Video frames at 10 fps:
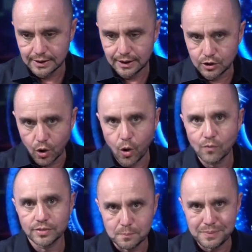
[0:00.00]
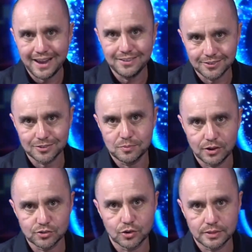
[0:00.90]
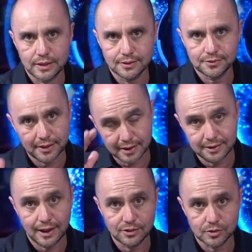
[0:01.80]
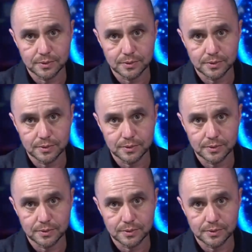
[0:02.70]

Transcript: and go over the basics to make sure that it's second nature.